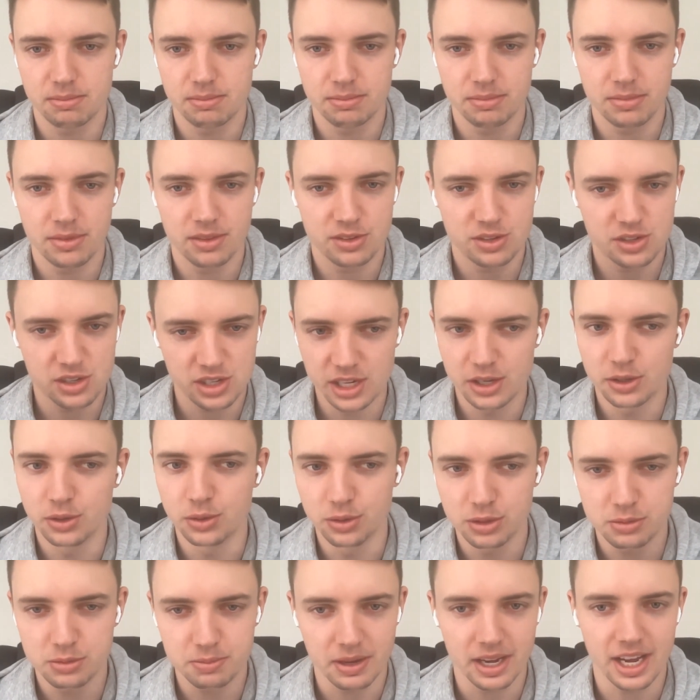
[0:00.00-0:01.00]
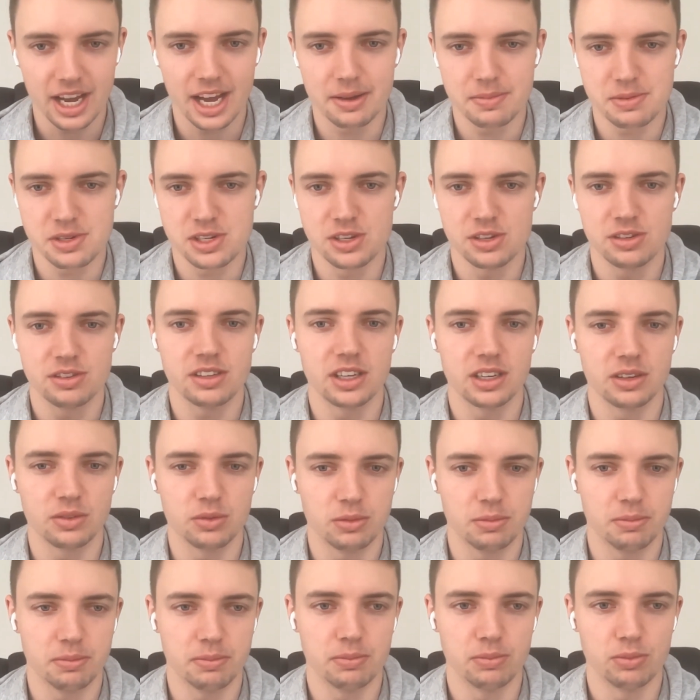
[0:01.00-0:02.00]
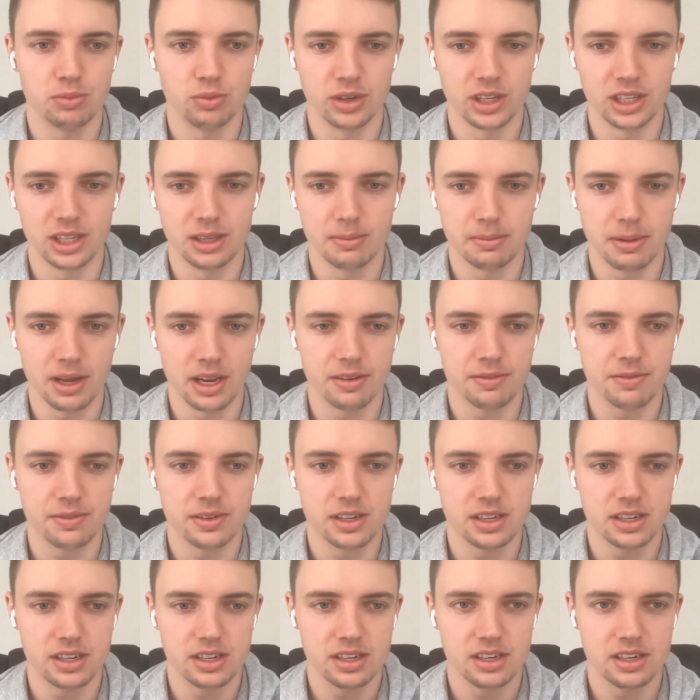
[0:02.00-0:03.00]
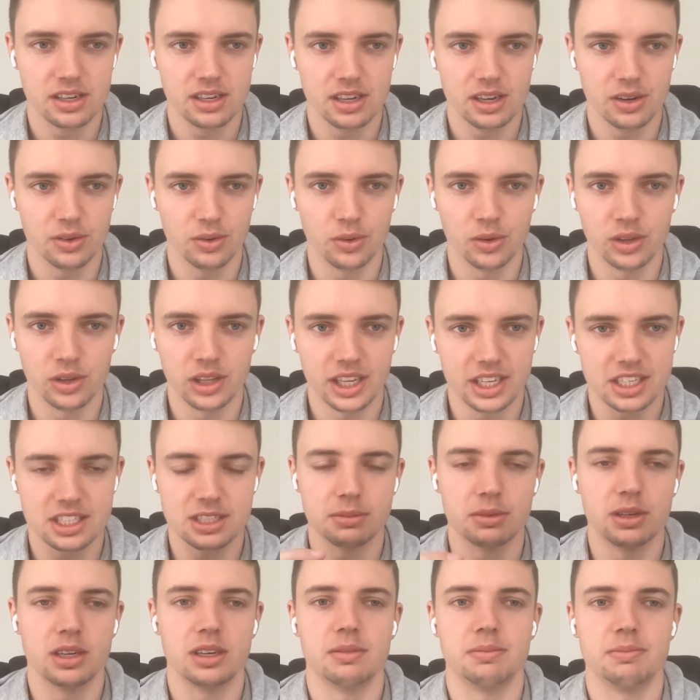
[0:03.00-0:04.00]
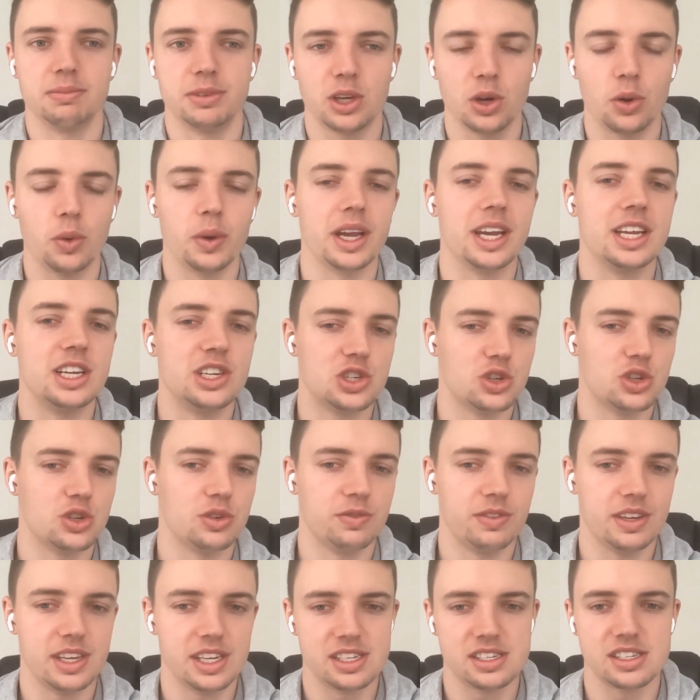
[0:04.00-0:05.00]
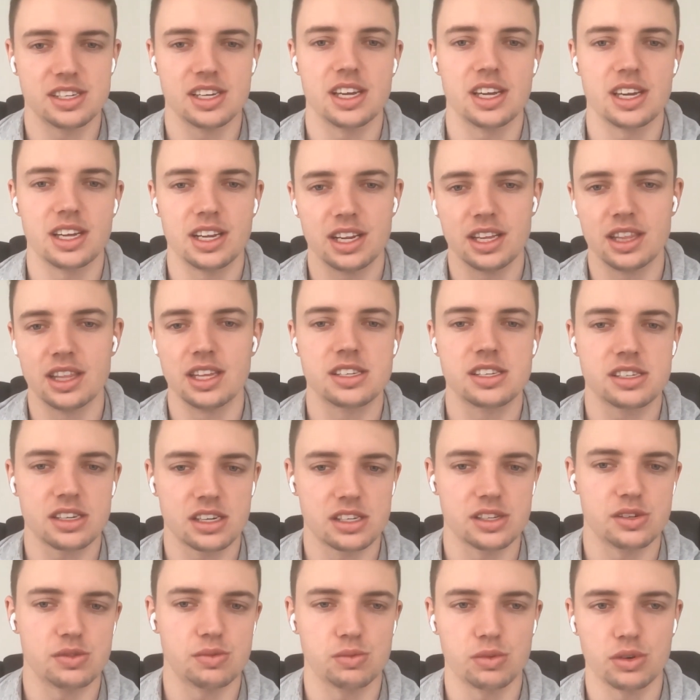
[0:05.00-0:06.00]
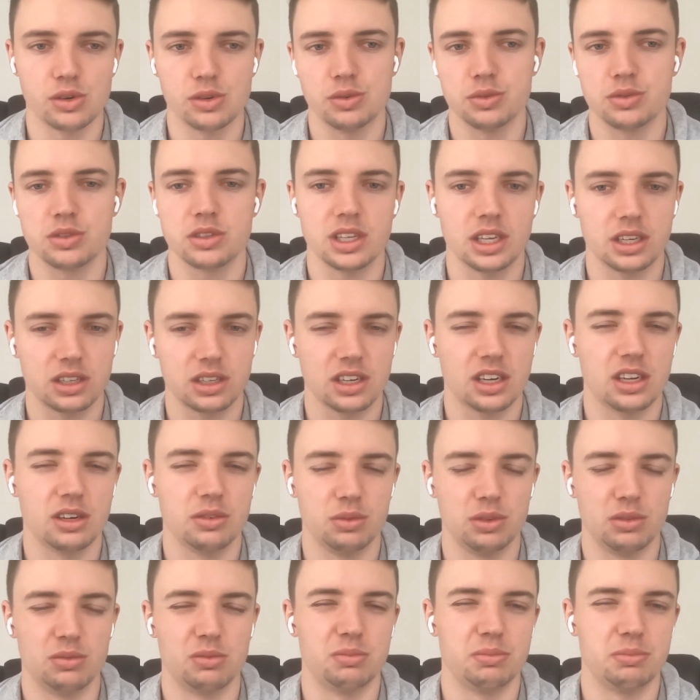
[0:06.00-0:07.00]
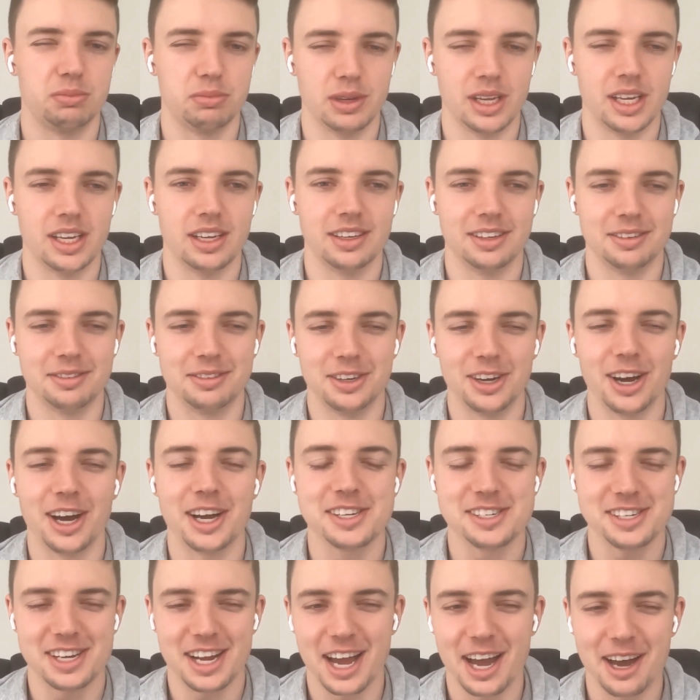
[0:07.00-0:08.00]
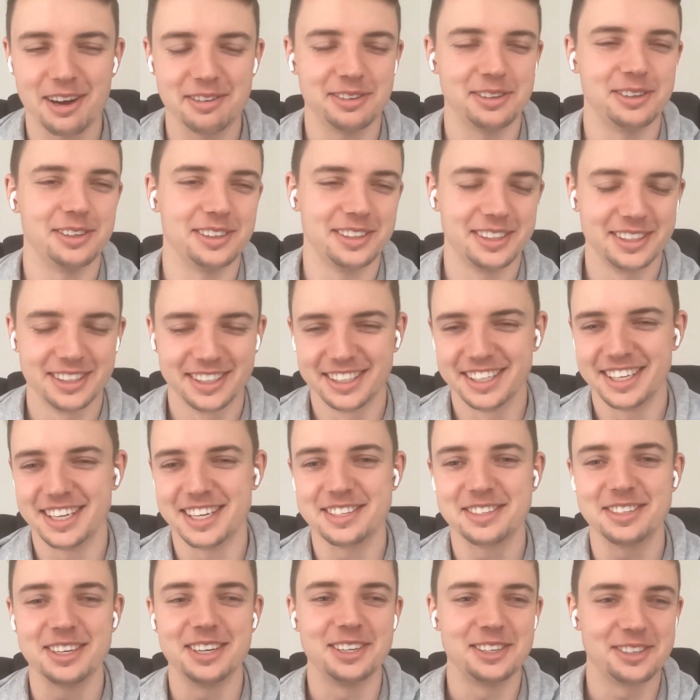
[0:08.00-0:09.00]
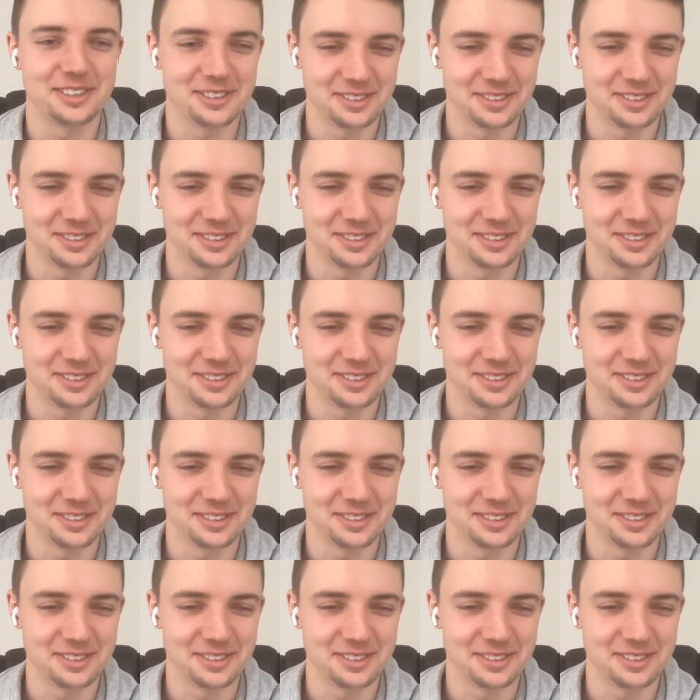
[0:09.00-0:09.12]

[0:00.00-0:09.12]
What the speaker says: skills perhaps do you think would really benefit, or like someone going into VC in these kinds of roles, like kind of would be nice to have or essential